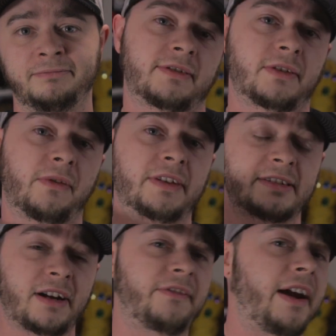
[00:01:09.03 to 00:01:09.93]
So this
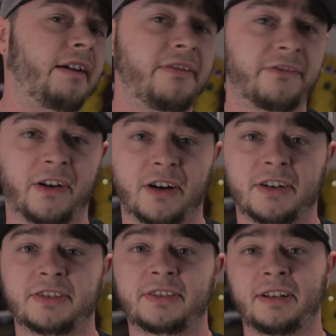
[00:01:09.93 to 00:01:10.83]
is our very
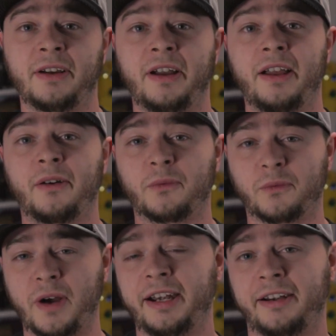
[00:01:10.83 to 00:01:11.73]
first
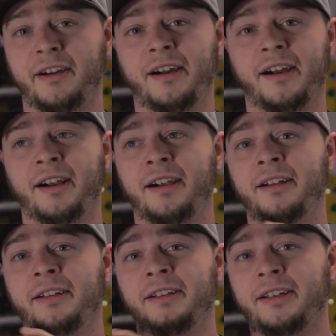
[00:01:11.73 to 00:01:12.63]
rated
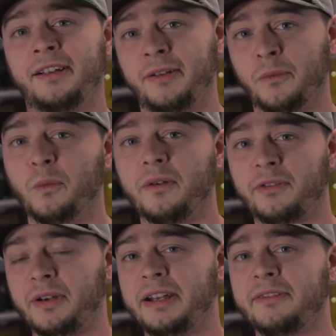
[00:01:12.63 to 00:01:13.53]
R
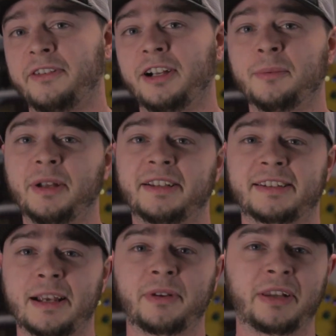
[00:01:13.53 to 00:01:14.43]
Wolverine film.
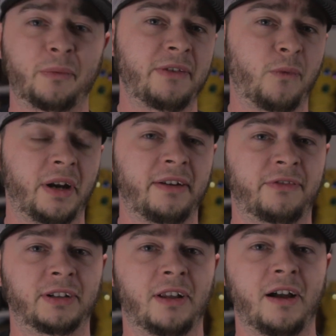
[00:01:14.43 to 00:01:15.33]
It's something that we've wanted
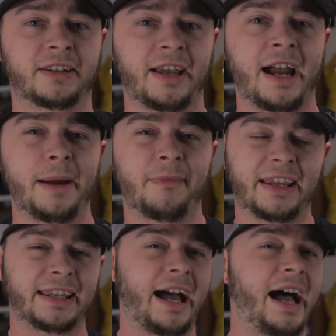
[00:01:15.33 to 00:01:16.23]
for a long time.
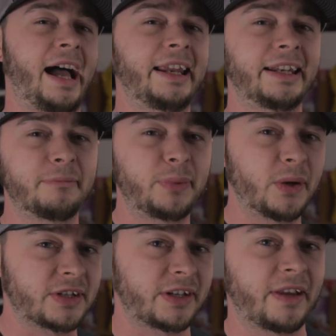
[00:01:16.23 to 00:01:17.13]
They kind of
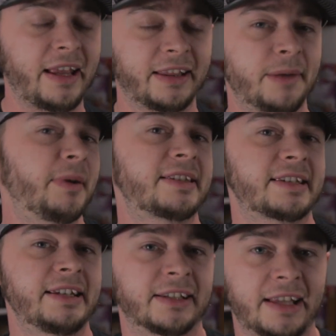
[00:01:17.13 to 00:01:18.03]
pushed the limits
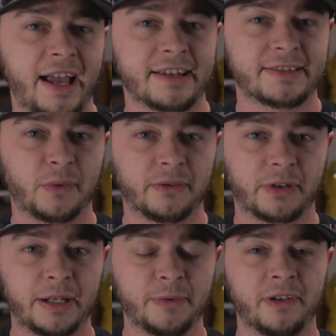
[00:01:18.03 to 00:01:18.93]
in the last
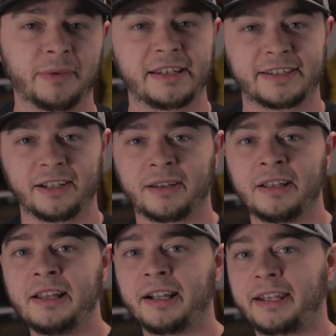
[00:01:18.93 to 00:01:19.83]
Wolverine movie, but they still
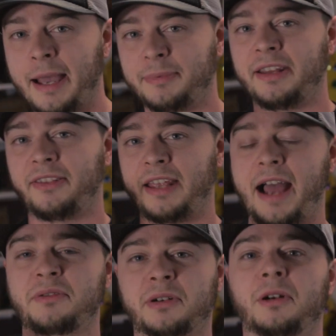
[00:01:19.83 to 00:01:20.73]
kept it
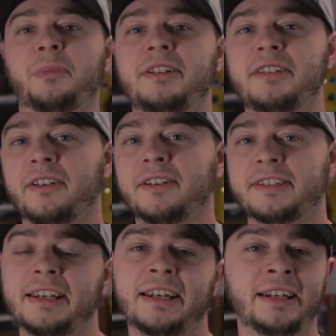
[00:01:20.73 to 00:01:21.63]
theatrical
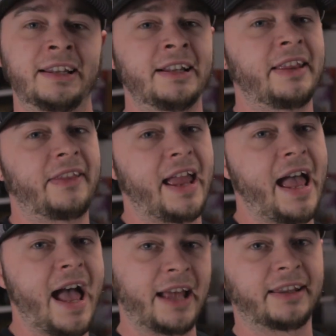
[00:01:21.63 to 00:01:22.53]
PG-13. They
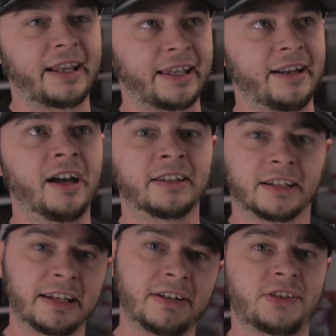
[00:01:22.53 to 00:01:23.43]
had like an
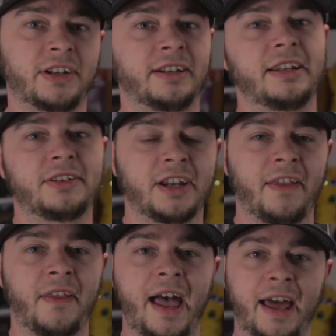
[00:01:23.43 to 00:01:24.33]
Unleashed
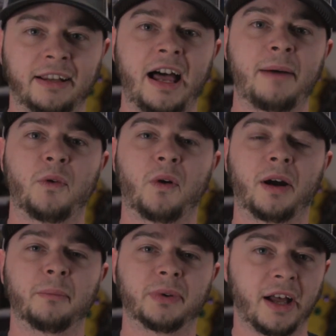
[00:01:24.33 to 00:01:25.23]
edition that had a lot
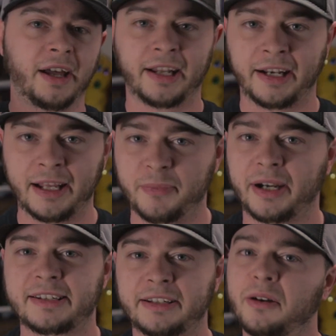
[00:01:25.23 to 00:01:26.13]
more blood in it, but
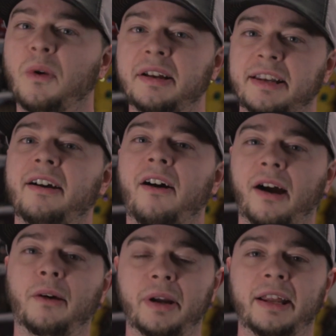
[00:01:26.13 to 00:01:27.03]
it still wasn't
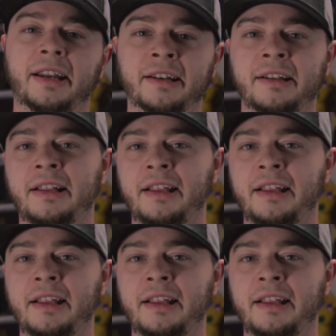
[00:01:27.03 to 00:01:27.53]
R-rated.